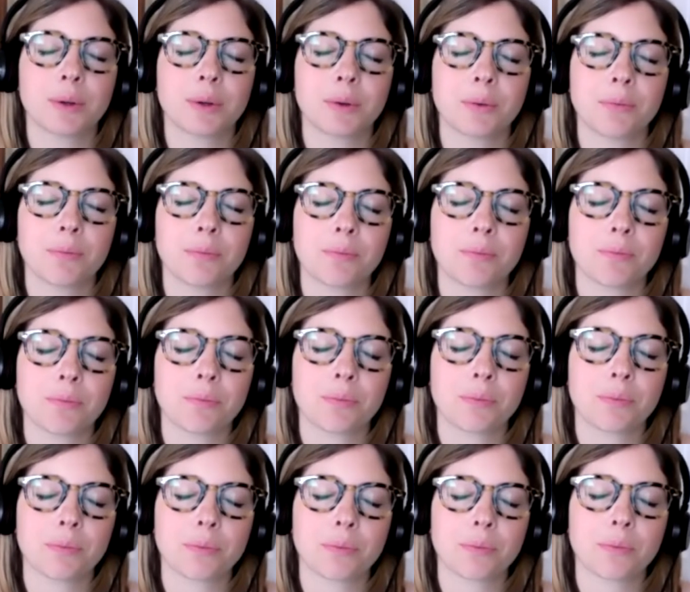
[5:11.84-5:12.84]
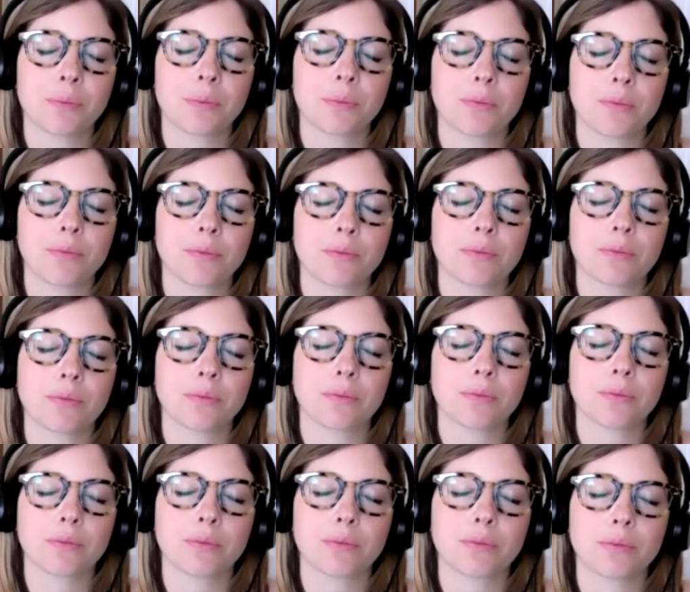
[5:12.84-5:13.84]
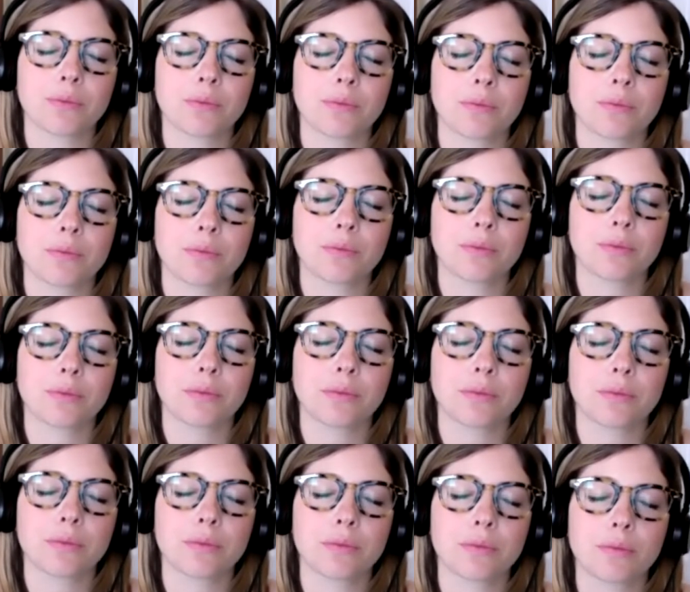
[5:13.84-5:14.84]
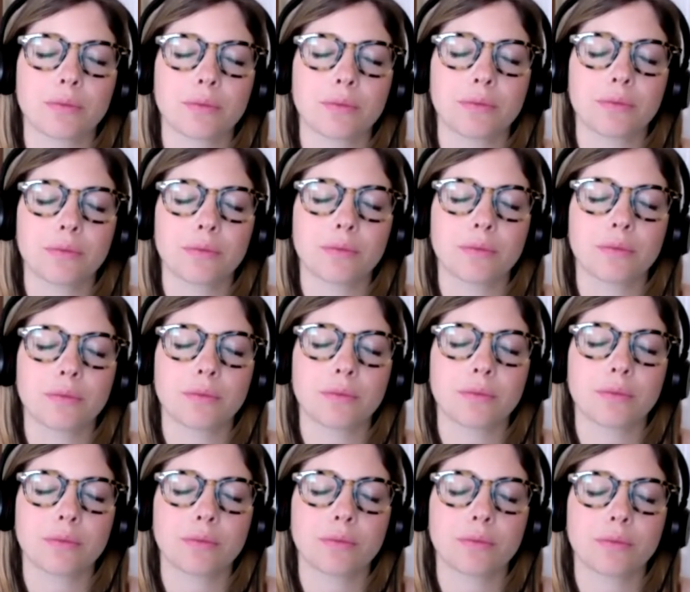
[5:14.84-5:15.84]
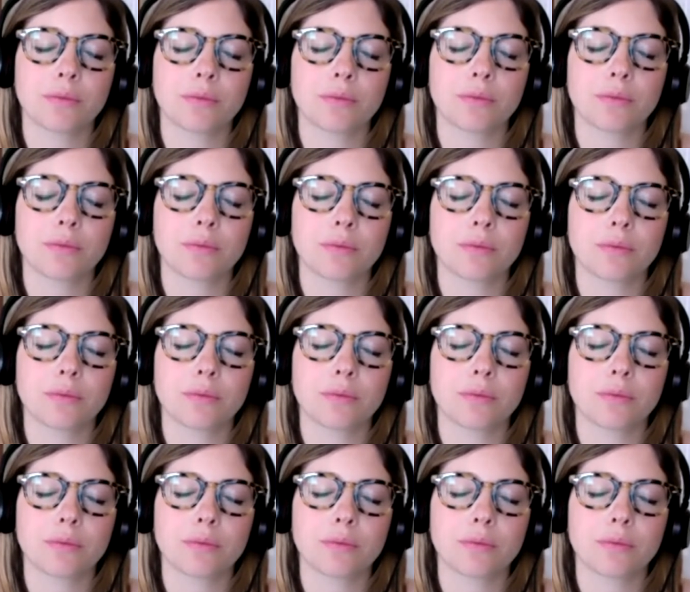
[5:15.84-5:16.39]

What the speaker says: (silence)